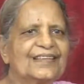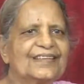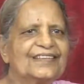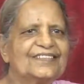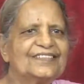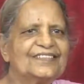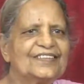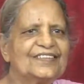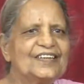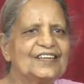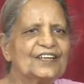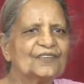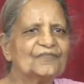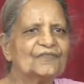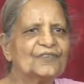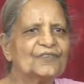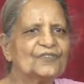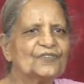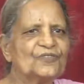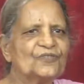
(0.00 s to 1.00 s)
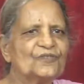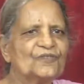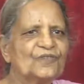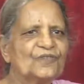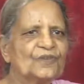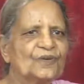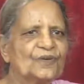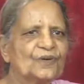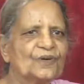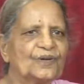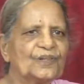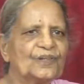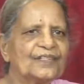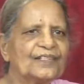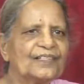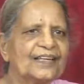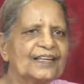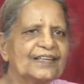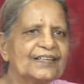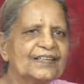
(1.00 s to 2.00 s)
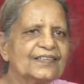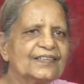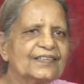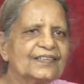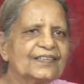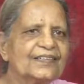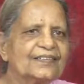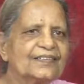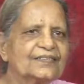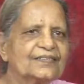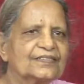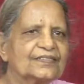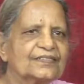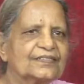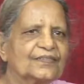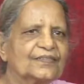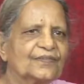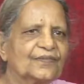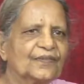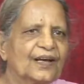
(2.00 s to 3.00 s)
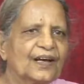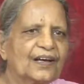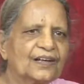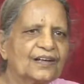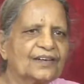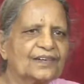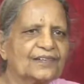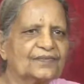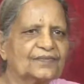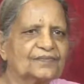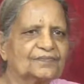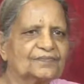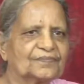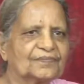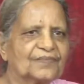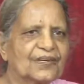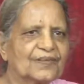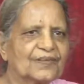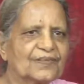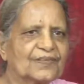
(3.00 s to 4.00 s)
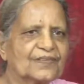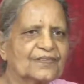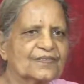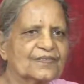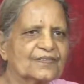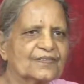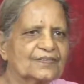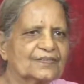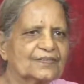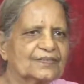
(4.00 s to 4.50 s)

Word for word: She covers you with all that is her, hers,